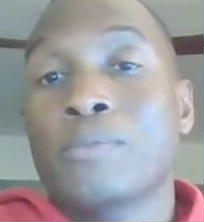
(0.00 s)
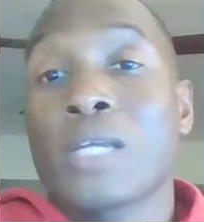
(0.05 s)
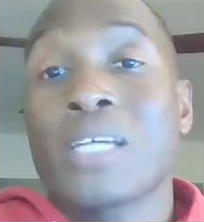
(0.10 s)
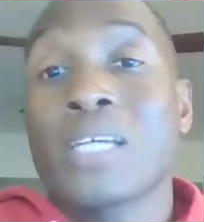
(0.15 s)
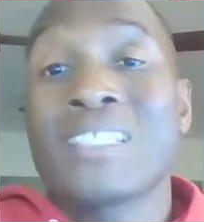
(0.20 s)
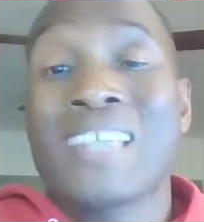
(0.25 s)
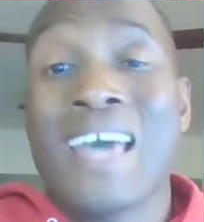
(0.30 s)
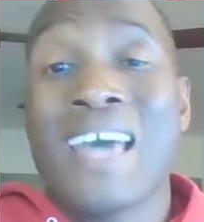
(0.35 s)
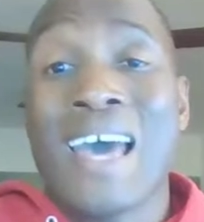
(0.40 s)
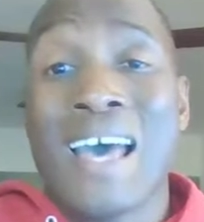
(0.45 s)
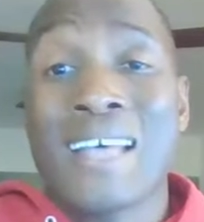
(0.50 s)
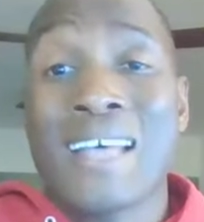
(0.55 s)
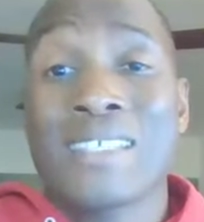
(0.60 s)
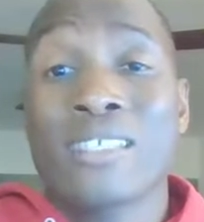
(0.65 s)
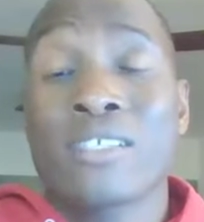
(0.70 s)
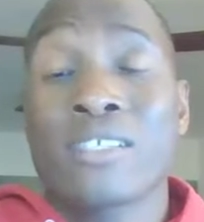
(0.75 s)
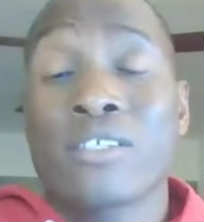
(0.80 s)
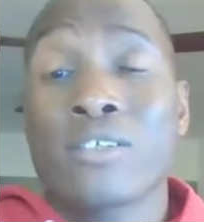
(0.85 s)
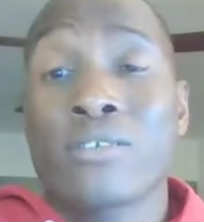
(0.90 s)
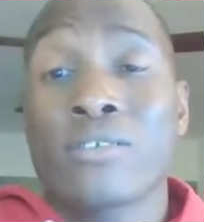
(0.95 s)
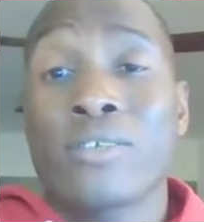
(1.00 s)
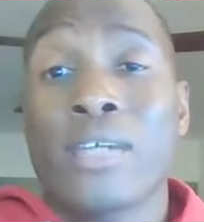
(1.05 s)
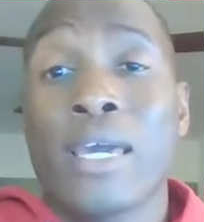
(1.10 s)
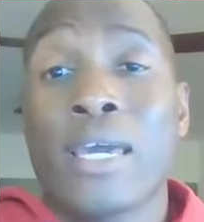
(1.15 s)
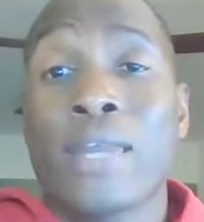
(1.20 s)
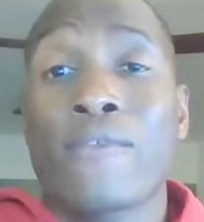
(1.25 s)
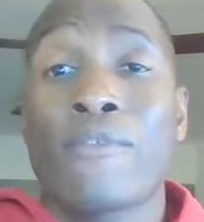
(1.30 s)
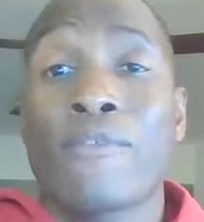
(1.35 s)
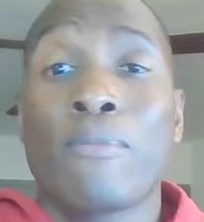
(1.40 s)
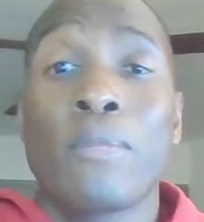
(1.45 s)
a task is
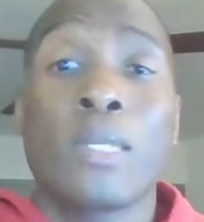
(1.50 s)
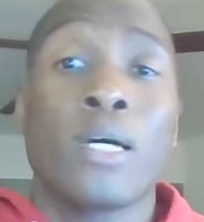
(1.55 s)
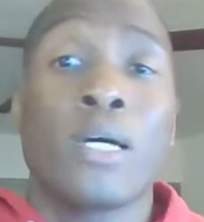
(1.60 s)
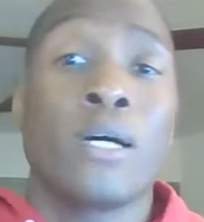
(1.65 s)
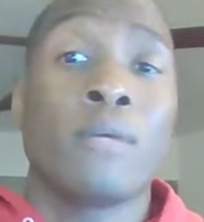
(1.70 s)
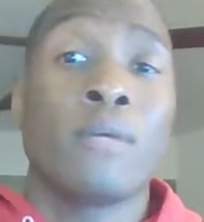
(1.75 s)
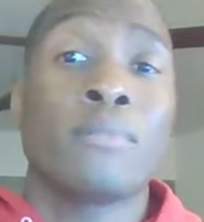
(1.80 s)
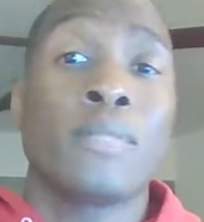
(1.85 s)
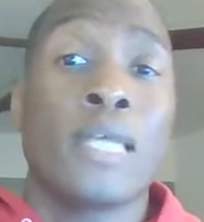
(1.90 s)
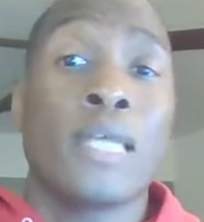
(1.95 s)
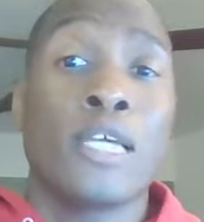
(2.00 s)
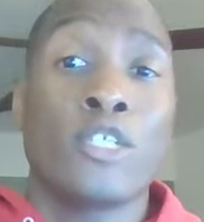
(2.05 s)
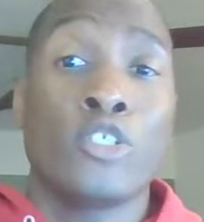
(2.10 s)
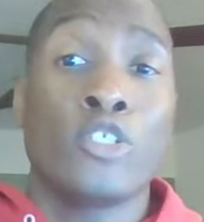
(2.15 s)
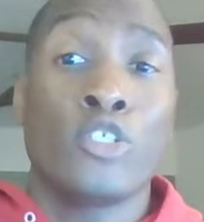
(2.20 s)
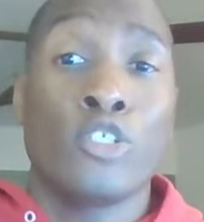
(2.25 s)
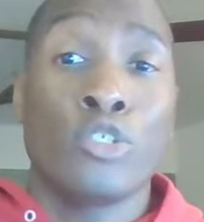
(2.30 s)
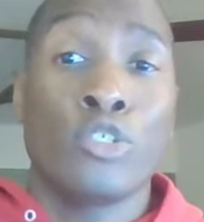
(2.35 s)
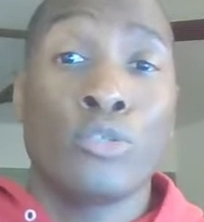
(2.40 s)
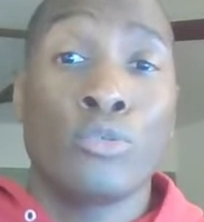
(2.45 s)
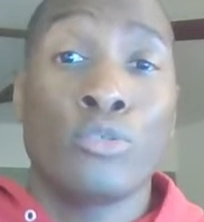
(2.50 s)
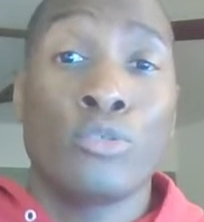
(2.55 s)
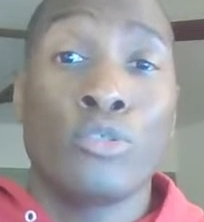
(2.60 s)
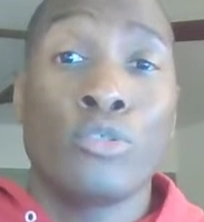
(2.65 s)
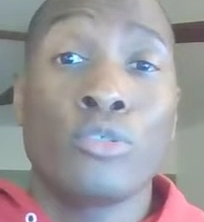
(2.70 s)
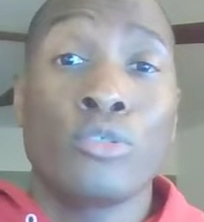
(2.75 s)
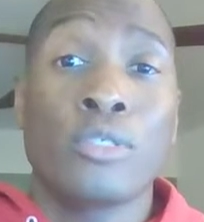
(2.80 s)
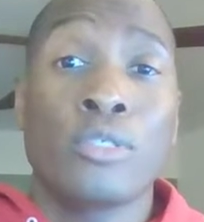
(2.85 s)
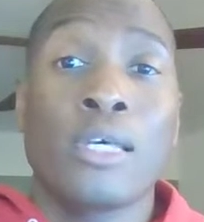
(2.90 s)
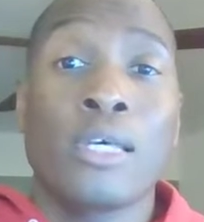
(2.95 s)
created for me to update June
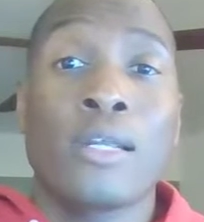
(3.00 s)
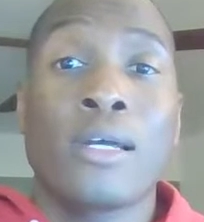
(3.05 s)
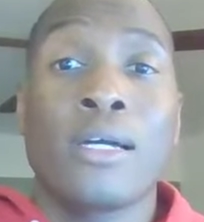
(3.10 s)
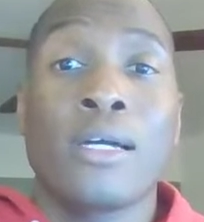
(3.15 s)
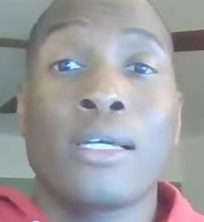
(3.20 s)
newsletter.